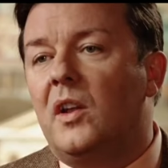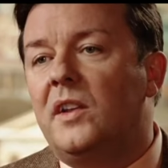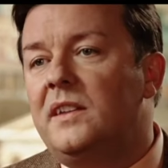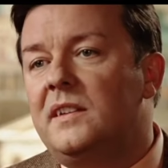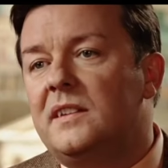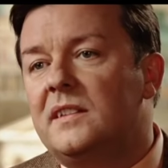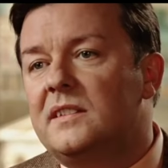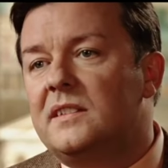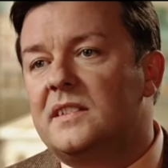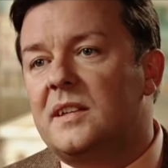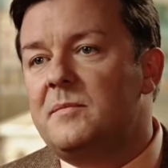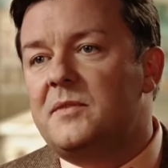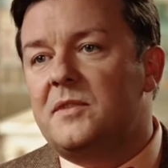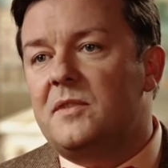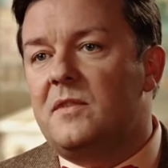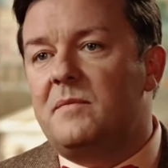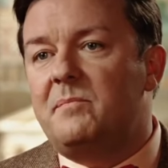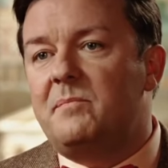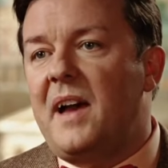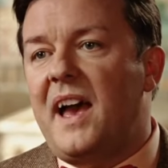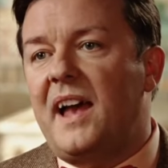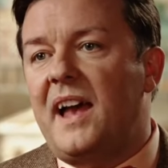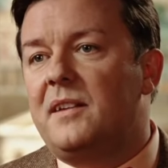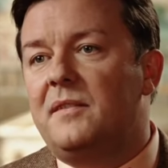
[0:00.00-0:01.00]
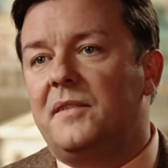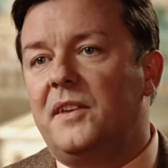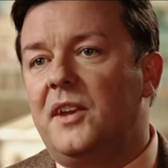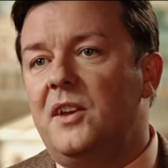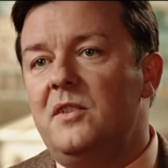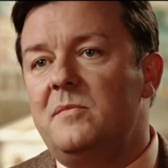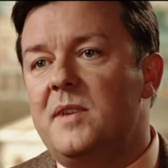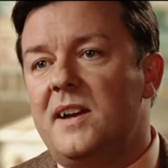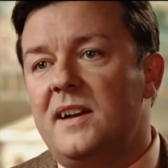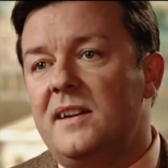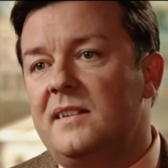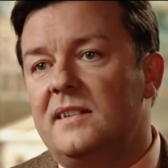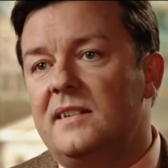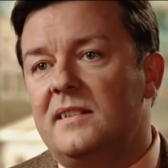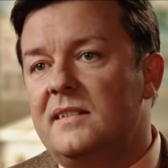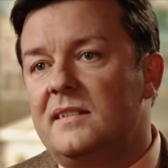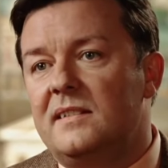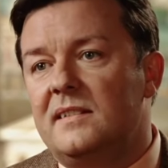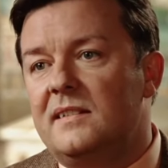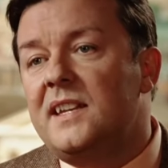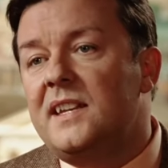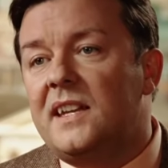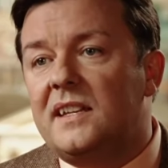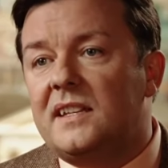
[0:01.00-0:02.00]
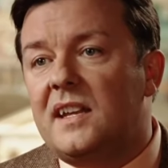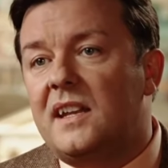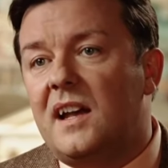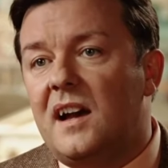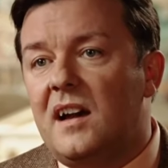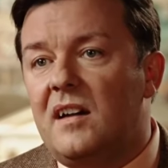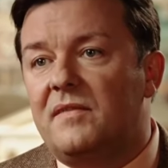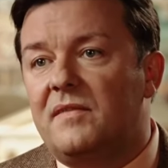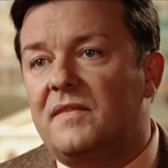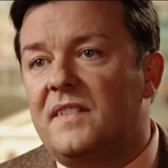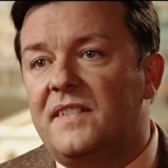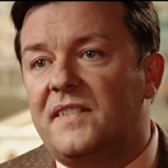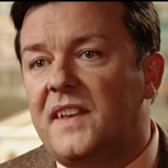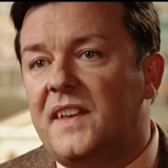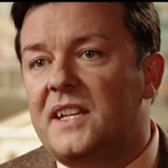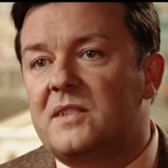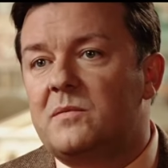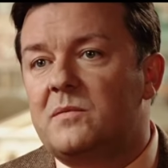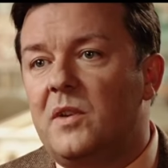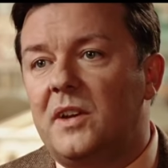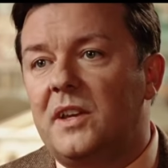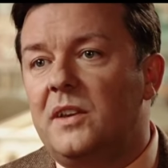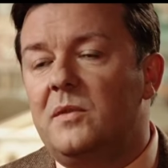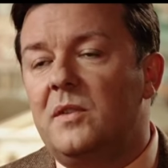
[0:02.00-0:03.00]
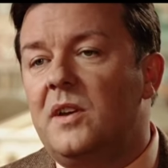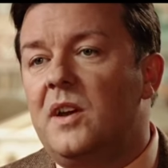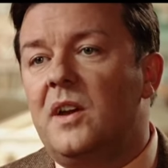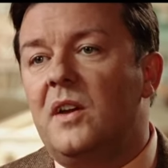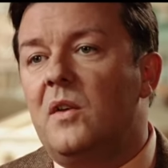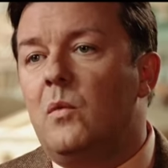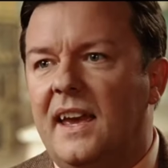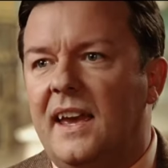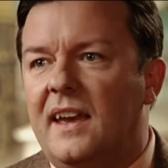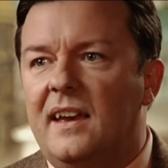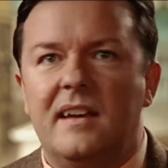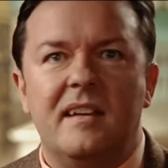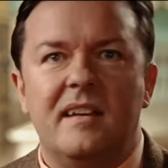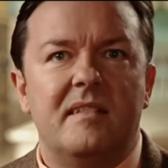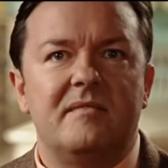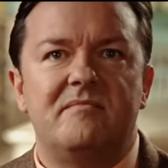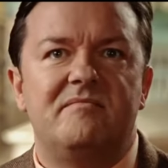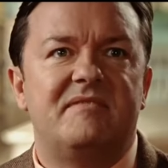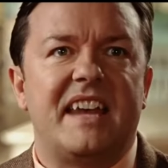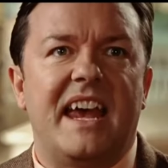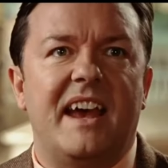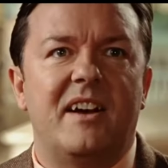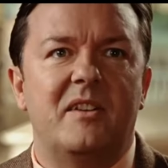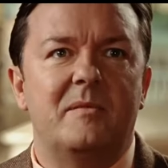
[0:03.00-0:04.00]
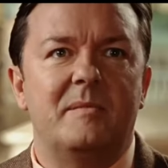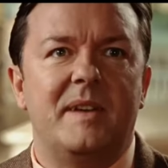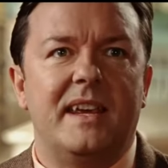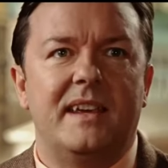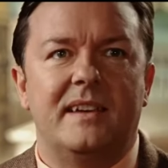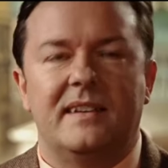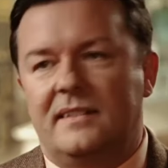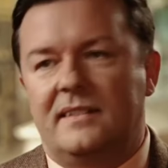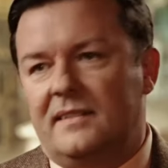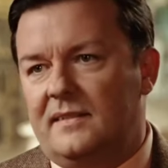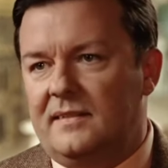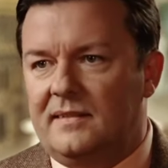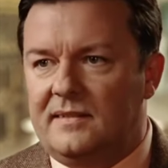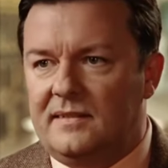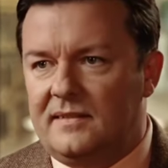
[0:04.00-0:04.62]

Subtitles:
in the museum so that you can handle everything easily. Larry does the same